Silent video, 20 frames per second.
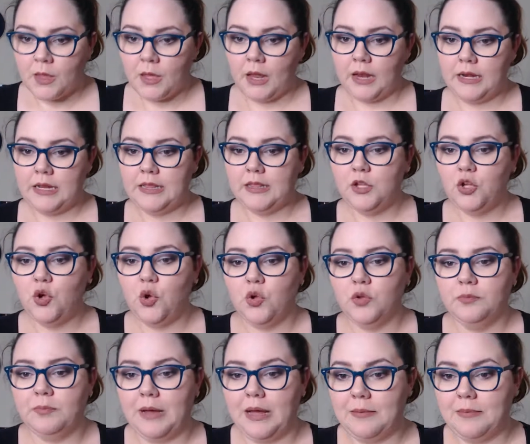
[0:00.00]
I need the
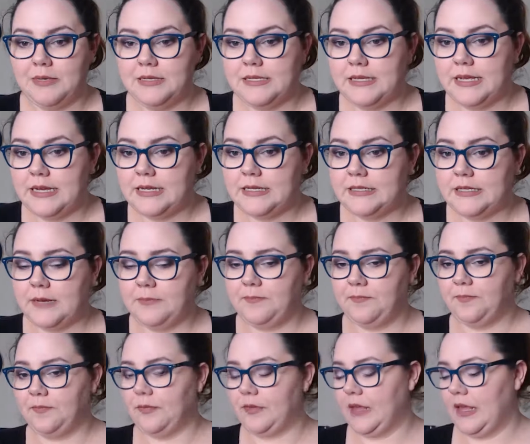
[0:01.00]
gold bobbin to get it done.
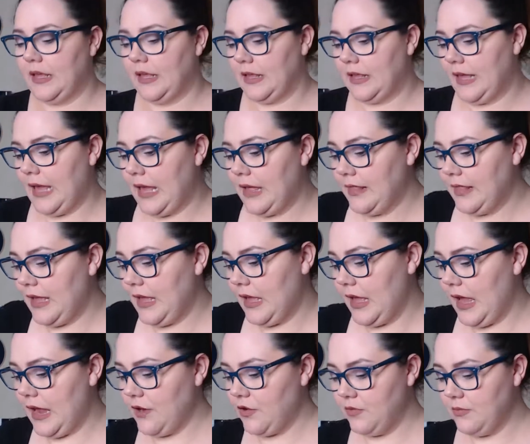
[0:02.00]
Kaylee,
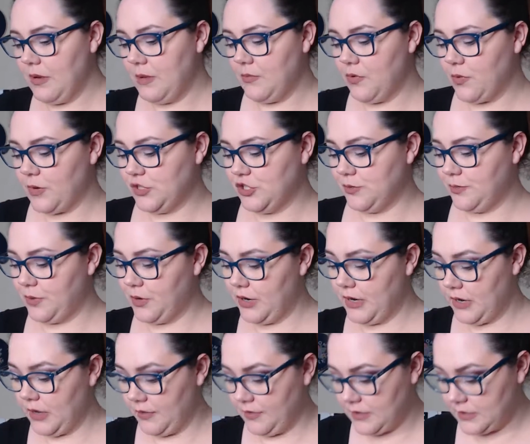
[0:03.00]
I don't remember what you're
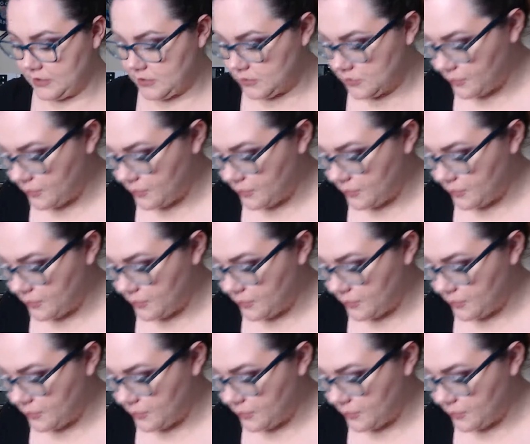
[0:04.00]
putting on this